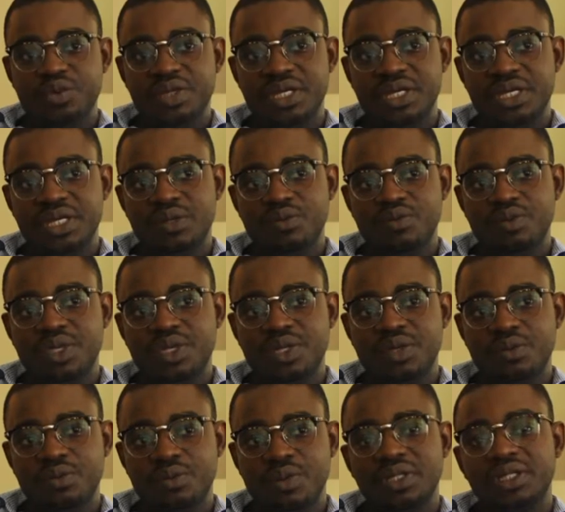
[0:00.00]

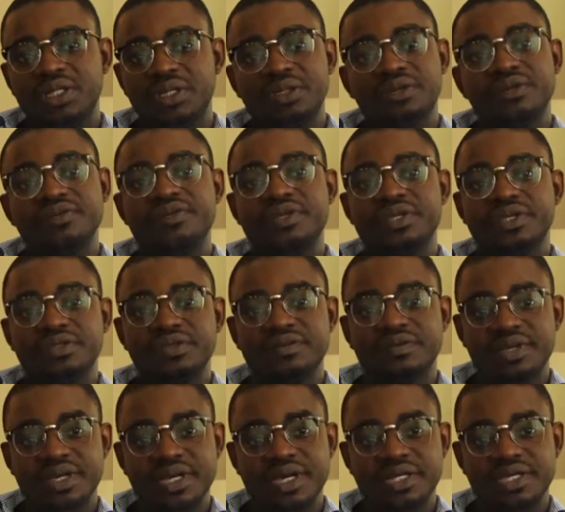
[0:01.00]
we won the confidence of
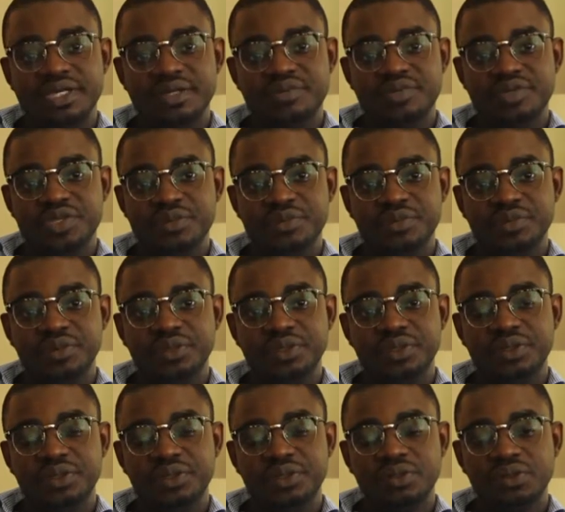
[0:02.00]
the Ghanaian people,
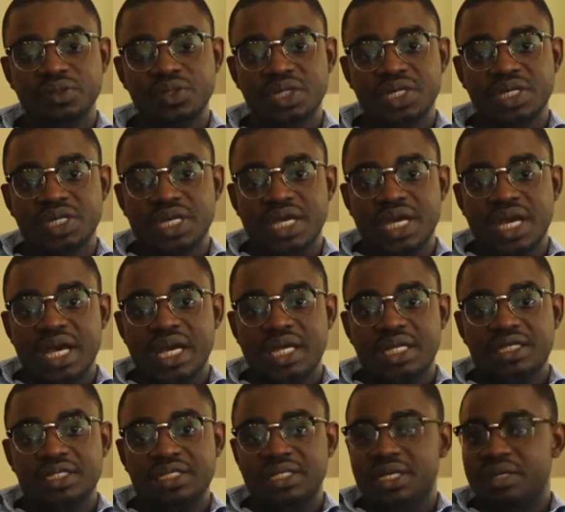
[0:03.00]
you know.
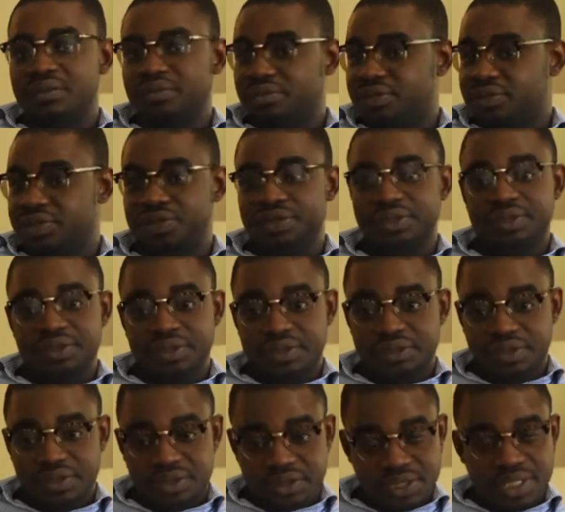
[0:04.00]
And
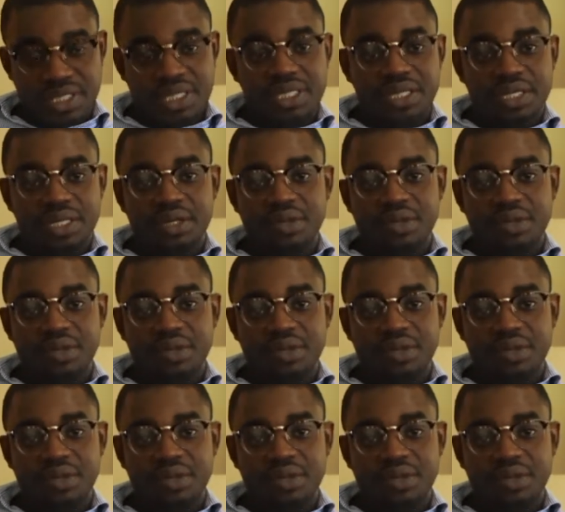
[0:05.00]
today,